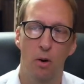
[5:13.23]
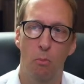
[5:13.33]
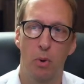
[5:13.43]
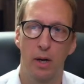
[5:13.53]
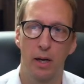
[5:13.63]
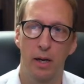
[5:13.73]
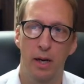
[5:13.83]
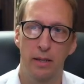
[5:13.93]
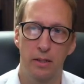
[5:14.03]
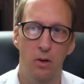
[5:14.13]
but
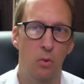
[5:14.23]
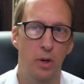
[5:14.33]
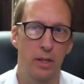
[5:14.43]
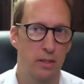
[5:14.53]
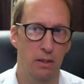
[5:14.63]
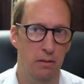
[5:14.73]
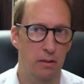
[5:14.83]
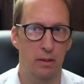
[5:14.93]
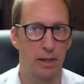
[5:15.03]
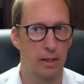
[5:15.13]
I don't want it to
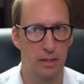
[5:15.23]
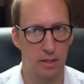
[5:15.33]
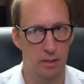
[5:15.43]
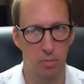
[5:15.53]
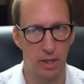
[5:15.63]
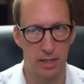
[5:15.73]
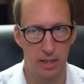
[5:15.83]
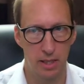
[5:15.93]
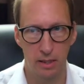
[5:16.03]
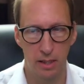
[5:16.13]
look like it just blends
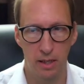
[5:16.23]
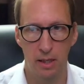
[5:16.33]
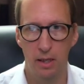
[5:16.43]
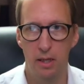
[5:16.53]
in there.